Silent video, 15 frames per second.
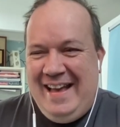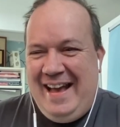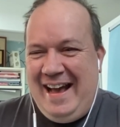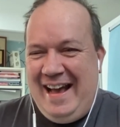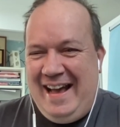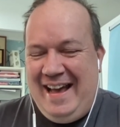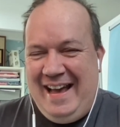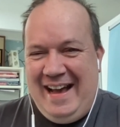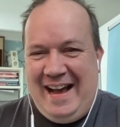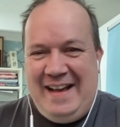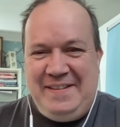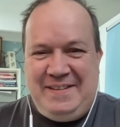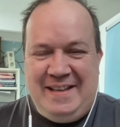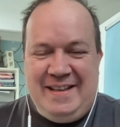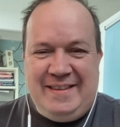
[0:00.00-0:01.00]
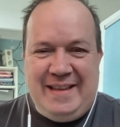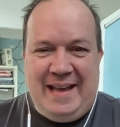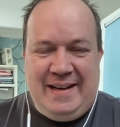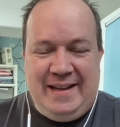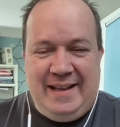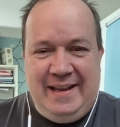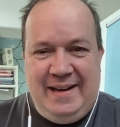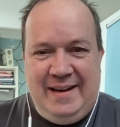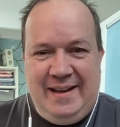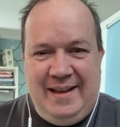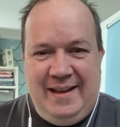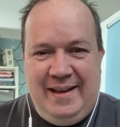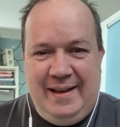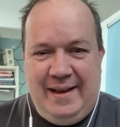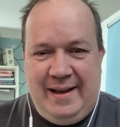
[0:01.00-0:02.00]
uh, I think that in uh,
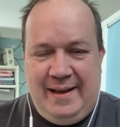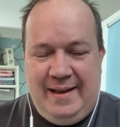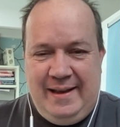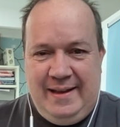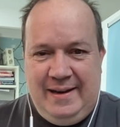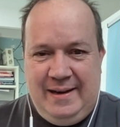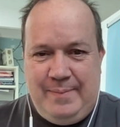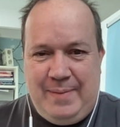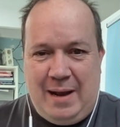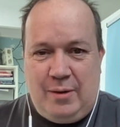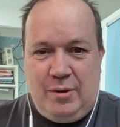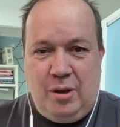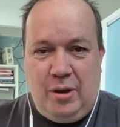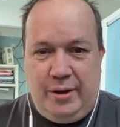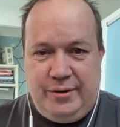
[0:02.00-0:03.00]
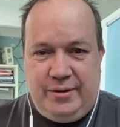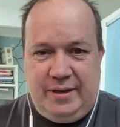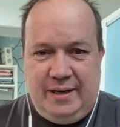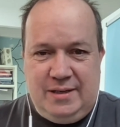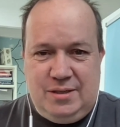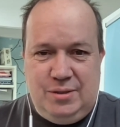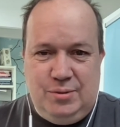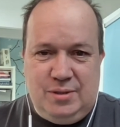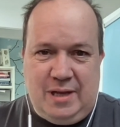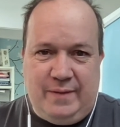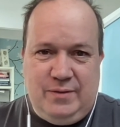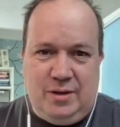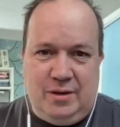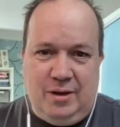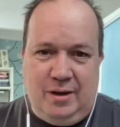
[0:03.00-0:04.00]
uh, in about hundred interviews
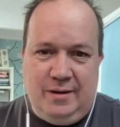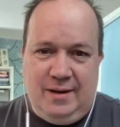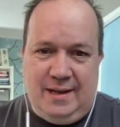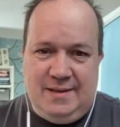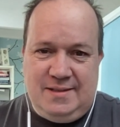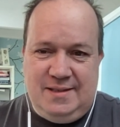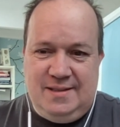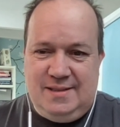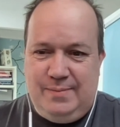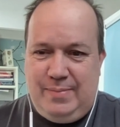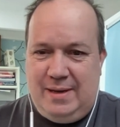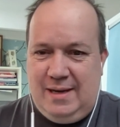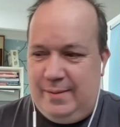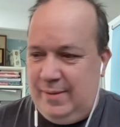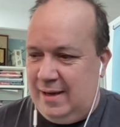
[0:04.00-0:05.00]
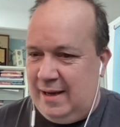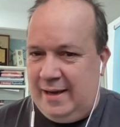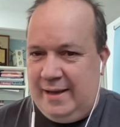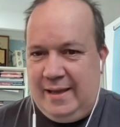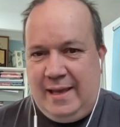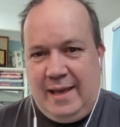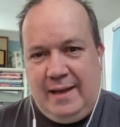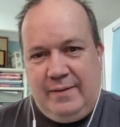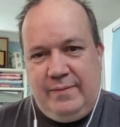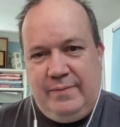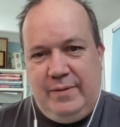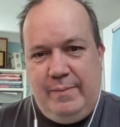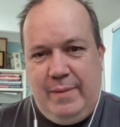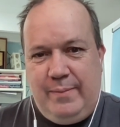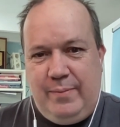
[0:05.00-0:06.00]
I've done online since the pandemic, I can't
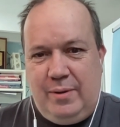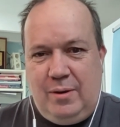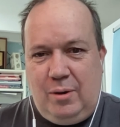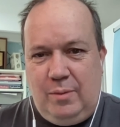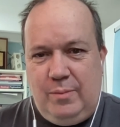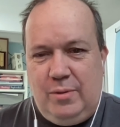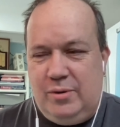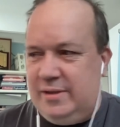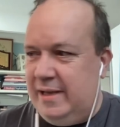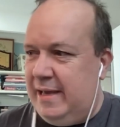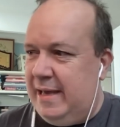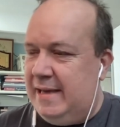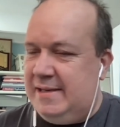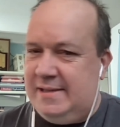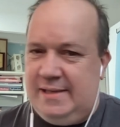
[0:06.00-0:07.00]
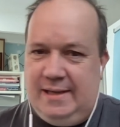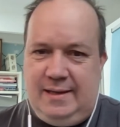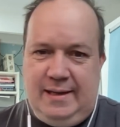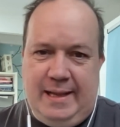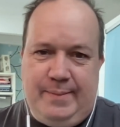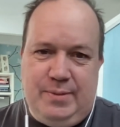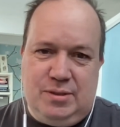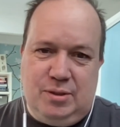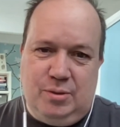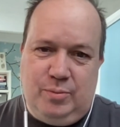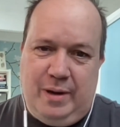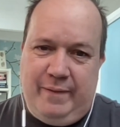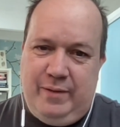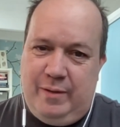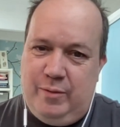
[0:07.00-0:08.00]
remember almost a single episode
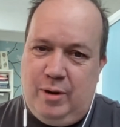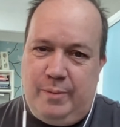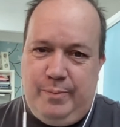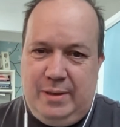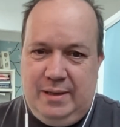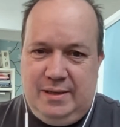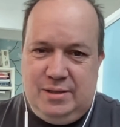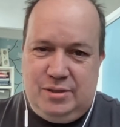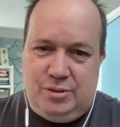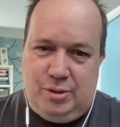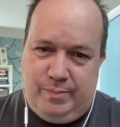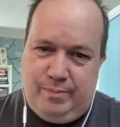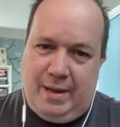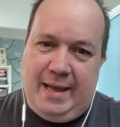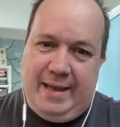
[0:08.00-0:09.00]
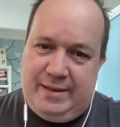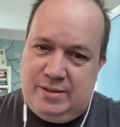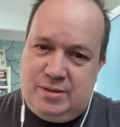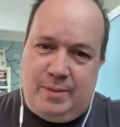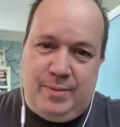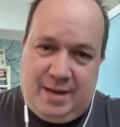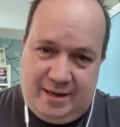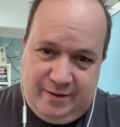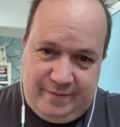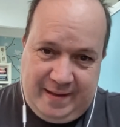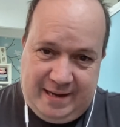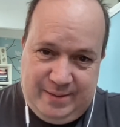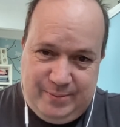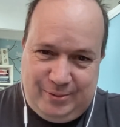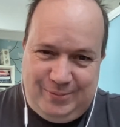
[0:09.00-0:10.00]
where we have not been disturbed by some kind of
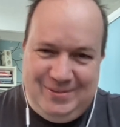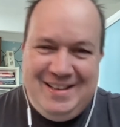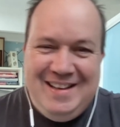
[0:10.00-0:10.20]
animal.